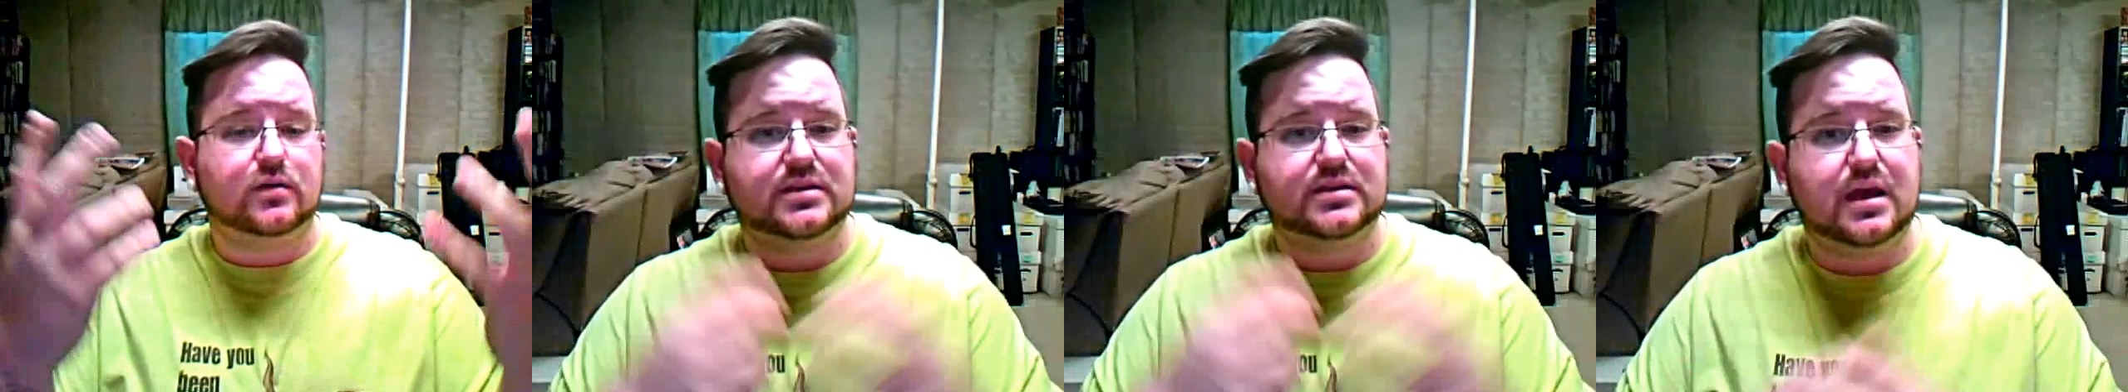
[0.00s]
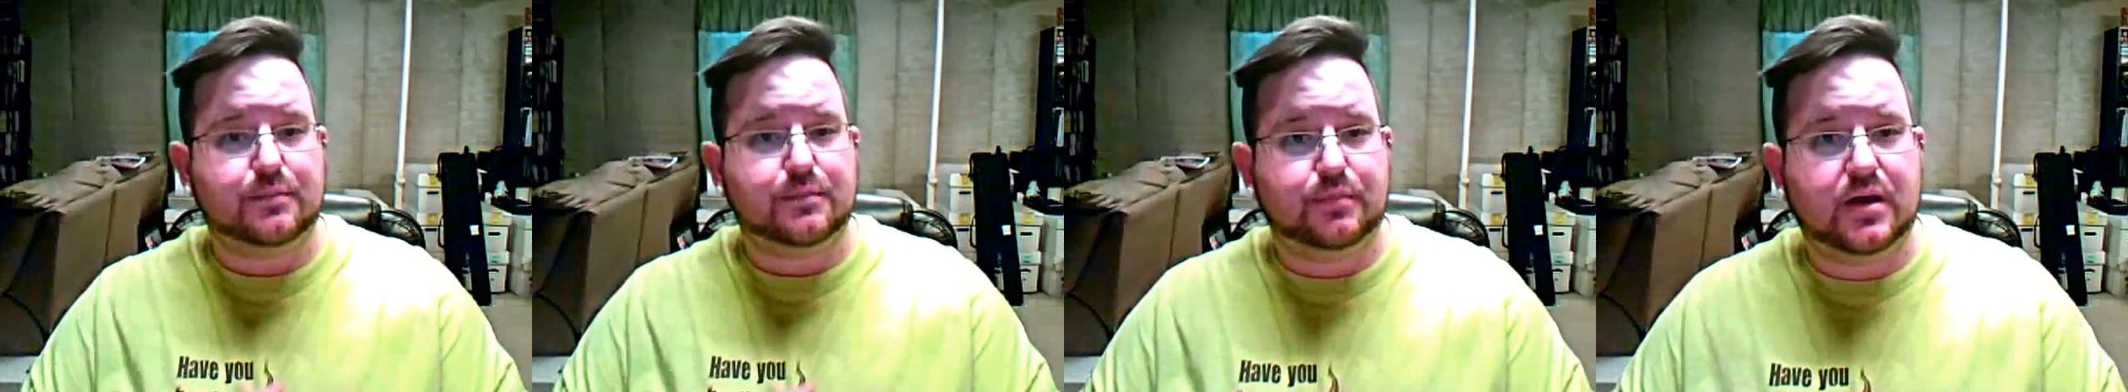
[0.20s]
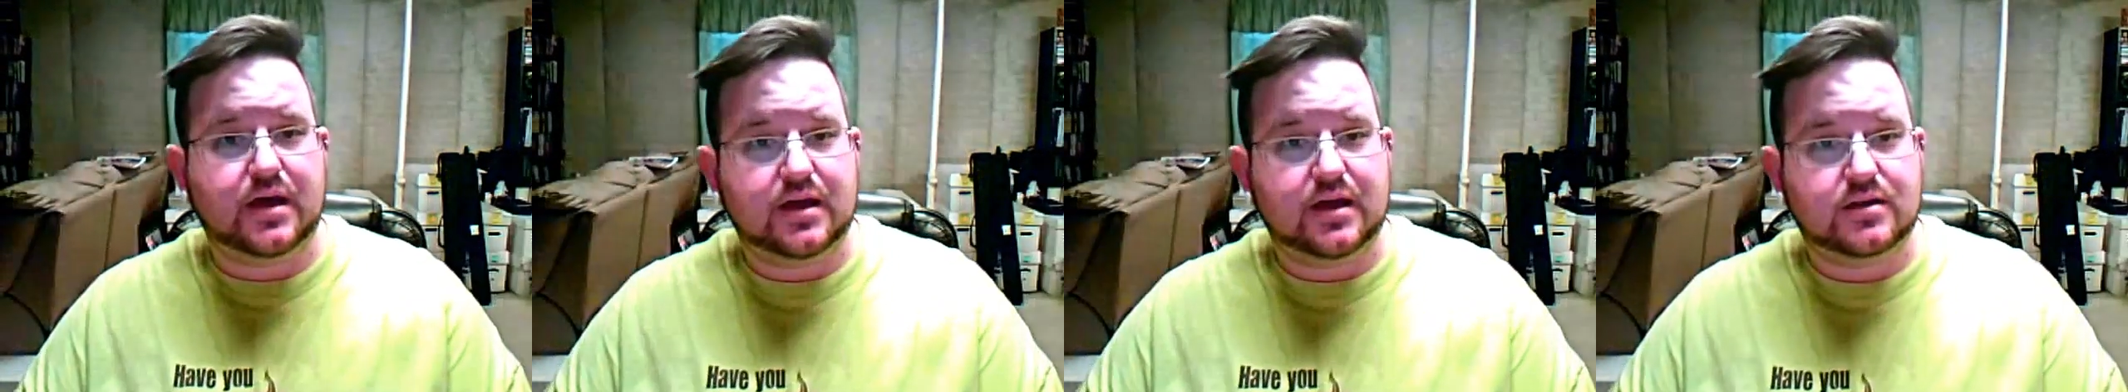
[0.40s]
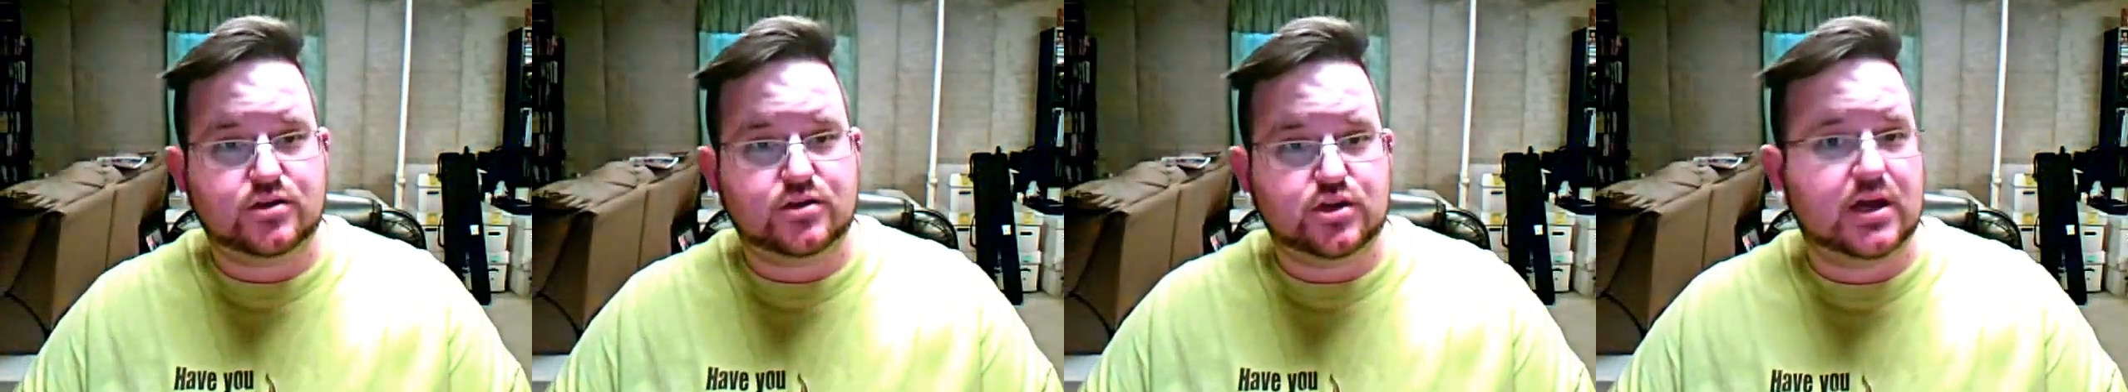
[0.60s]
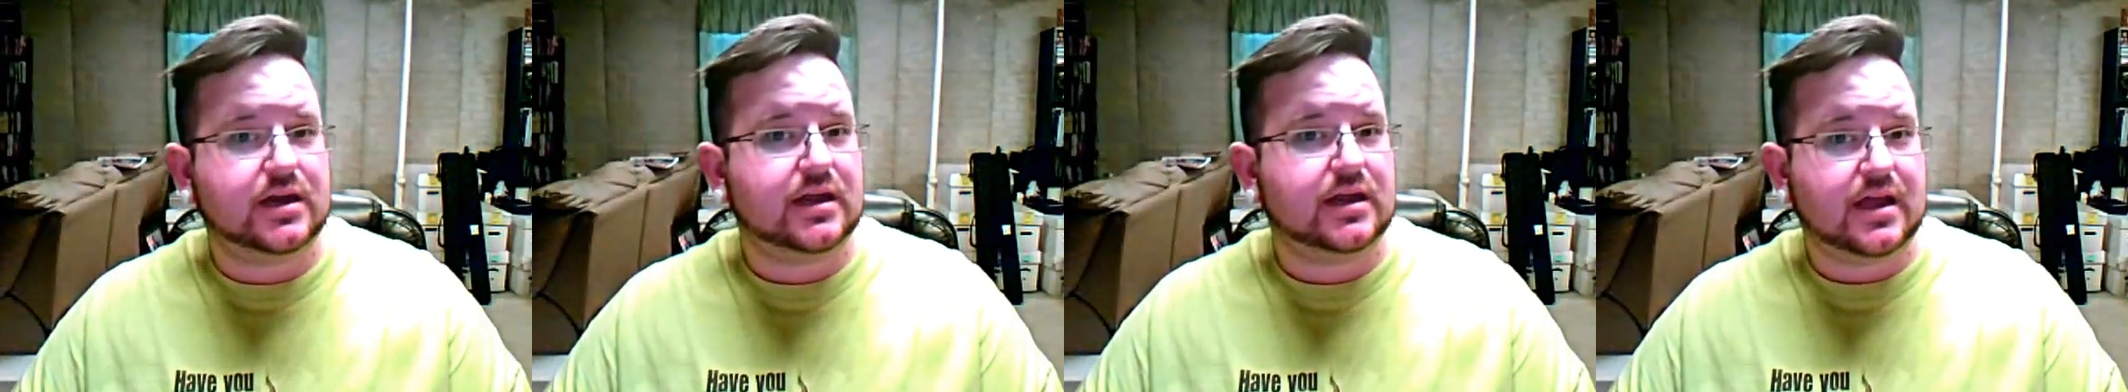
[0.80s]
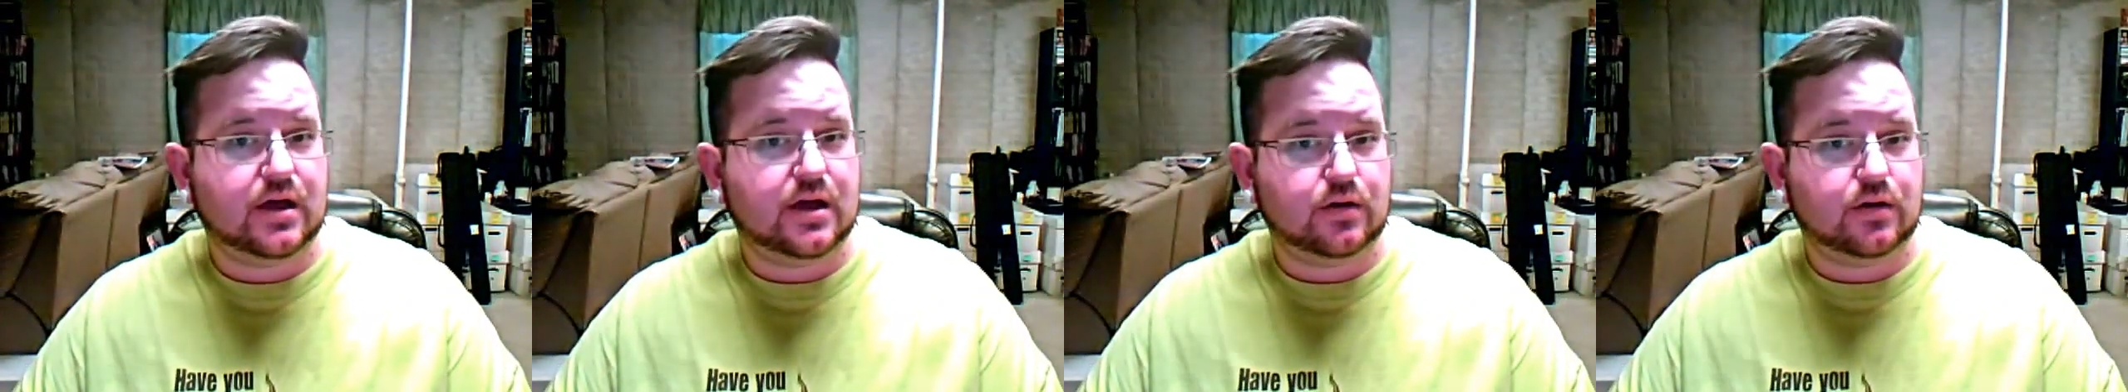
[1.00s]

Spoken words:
stop by and check it